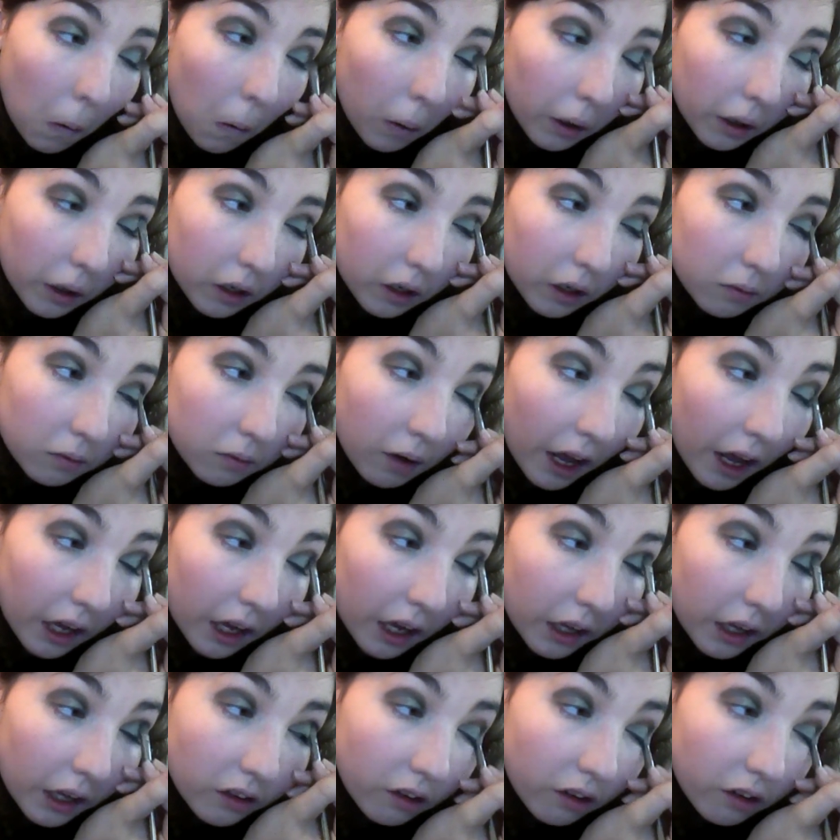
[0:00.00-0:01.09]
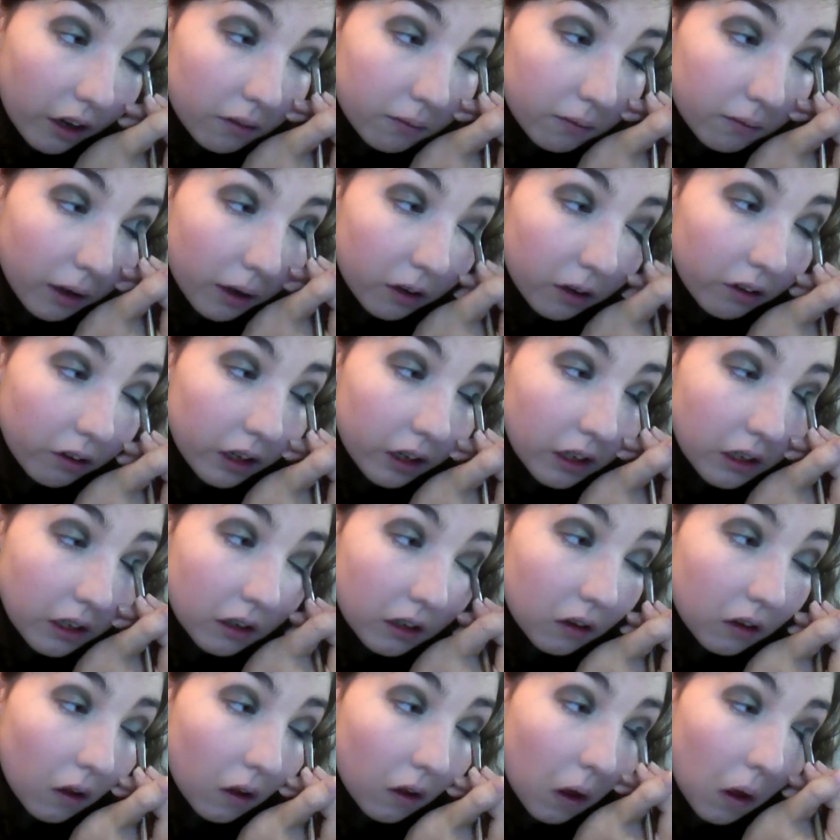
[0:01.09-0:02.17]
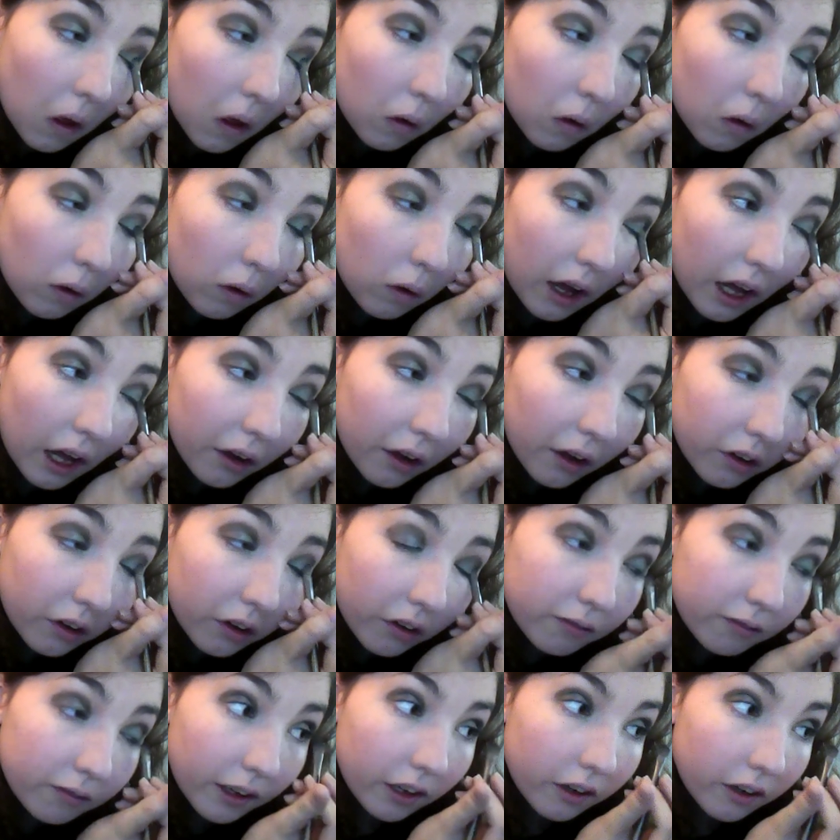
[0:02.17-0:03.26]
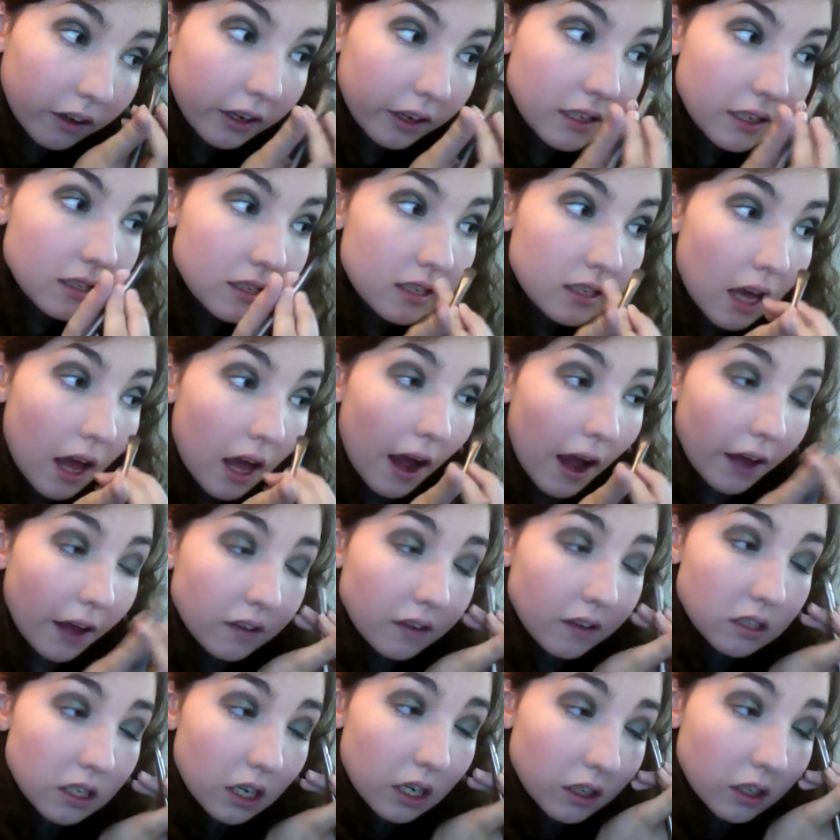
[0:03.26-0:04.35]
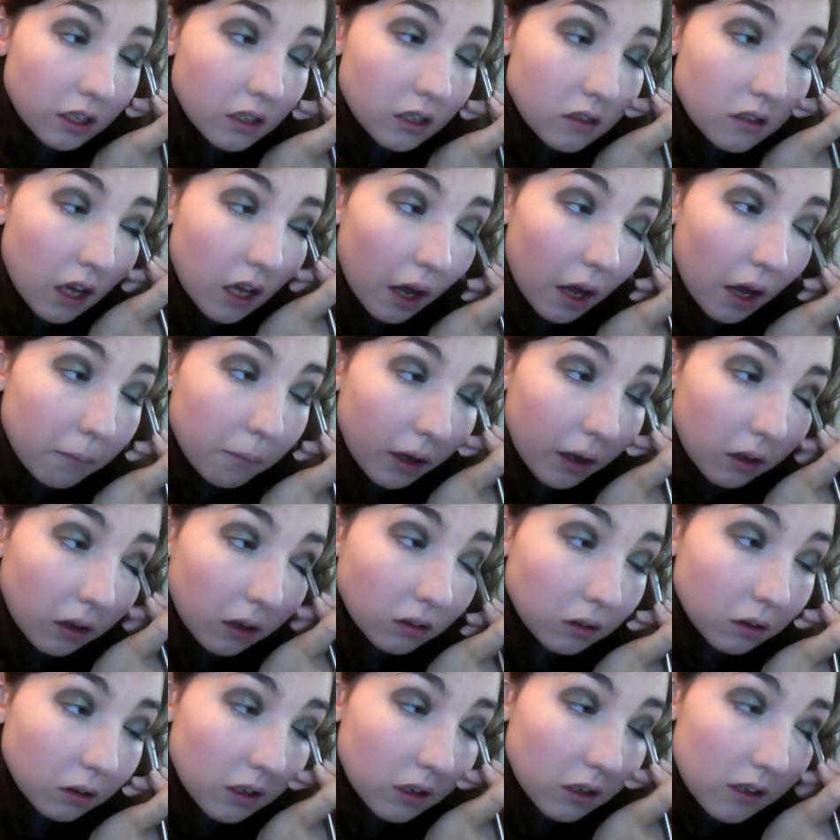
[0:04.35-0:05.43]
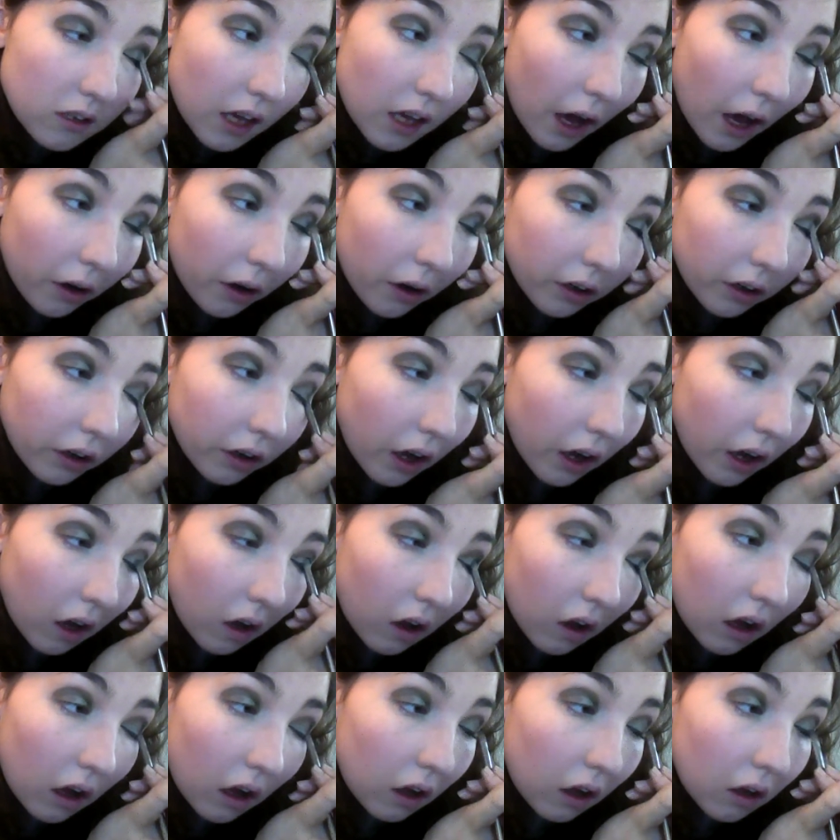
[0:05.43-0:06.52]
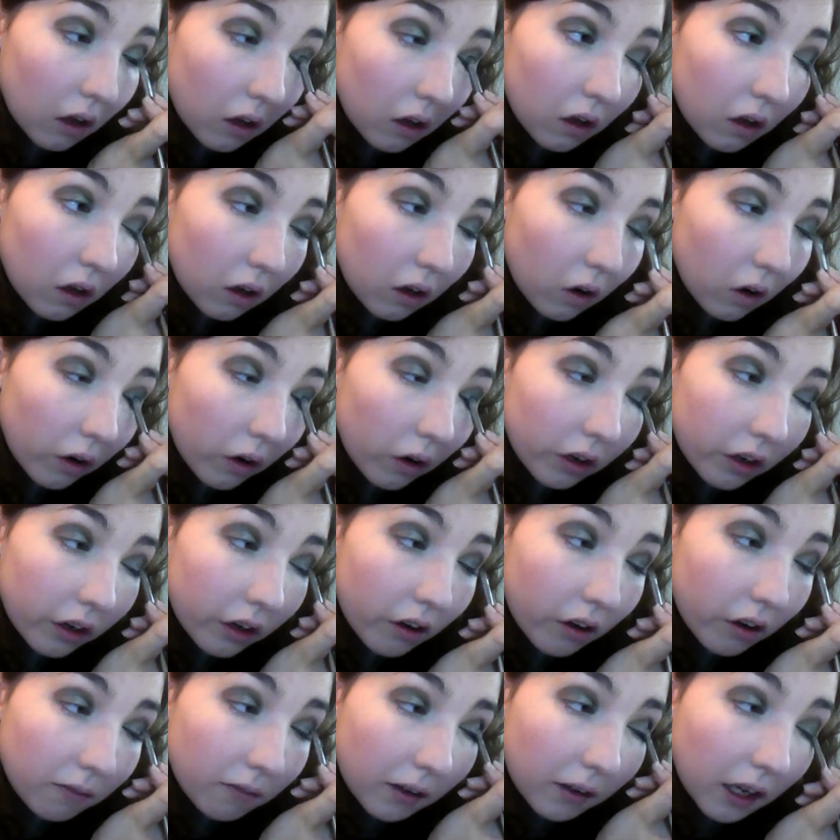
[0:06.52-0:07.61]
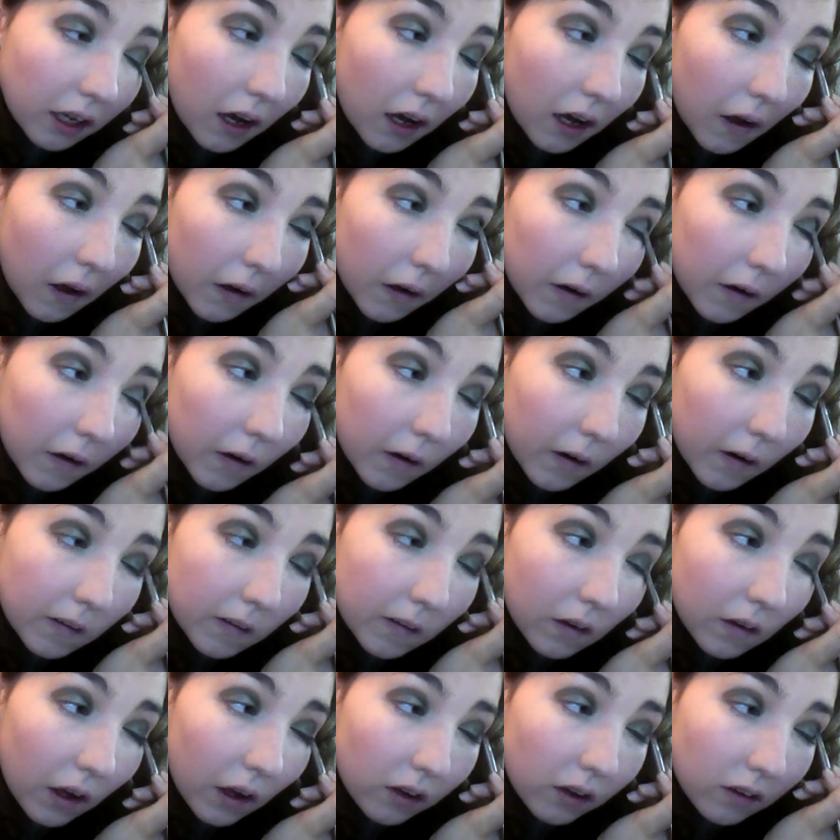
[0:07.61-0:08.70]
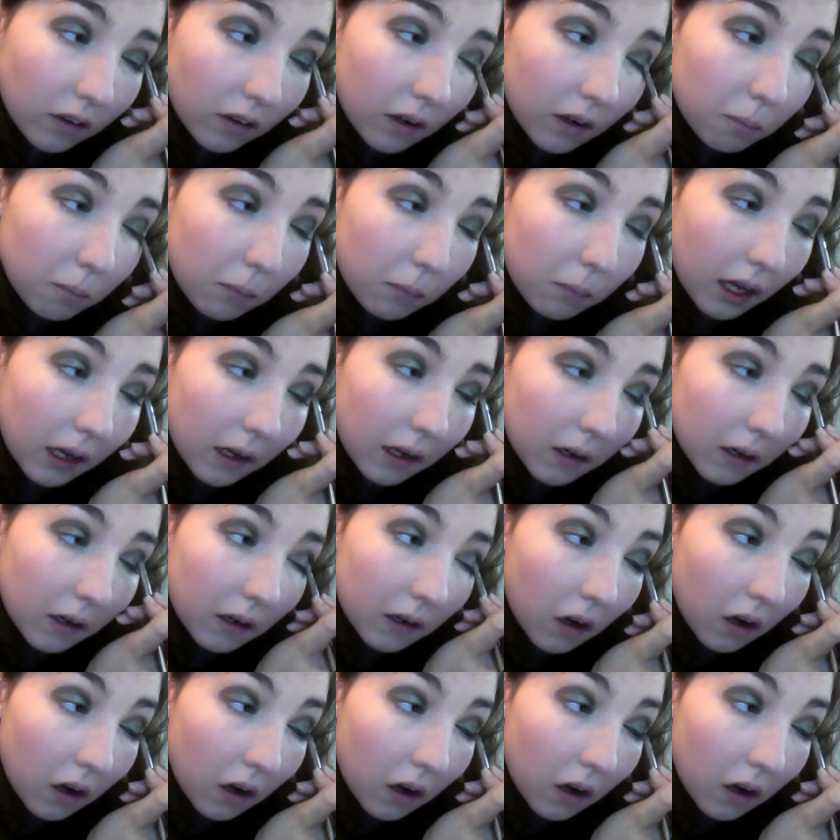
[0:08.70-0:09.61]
work in my inside of my crease, outer of my crease, and then start to use Gunmetal towards the outer corner of my eye. It's kind of gonna meet.